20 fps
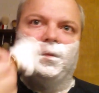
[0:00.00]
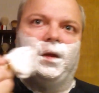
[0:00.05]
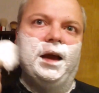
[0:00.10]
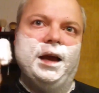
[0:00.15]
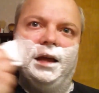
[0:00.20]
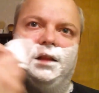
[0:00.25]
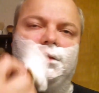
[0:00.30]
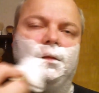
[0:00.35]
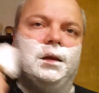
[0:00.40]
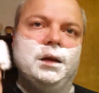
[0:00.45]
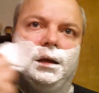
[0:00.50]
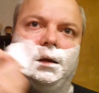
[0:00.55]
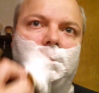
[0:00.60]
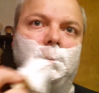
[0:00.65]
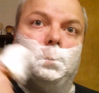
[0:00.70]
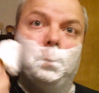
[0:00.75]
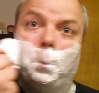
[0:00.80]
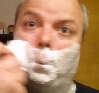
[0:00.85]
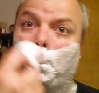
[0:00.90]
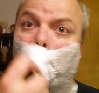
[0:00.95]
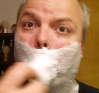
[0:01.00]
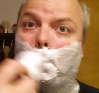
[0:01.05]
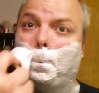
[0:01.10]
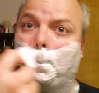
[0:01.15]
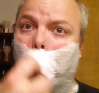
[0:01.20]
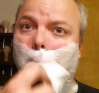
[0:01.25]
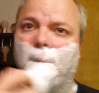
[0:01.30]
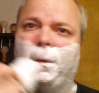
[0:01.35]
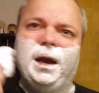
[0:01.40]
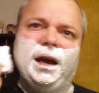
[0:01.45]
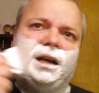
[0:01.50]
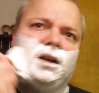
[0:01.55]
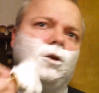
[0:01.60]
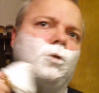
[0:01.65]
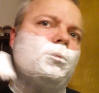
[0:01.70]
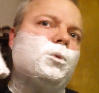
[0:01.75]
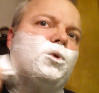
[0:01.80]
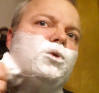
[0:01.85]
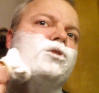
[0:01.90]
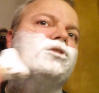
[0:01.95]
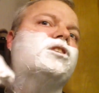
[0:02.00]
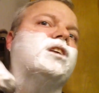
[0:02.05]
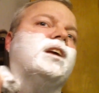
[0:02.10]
and the angle, but we'll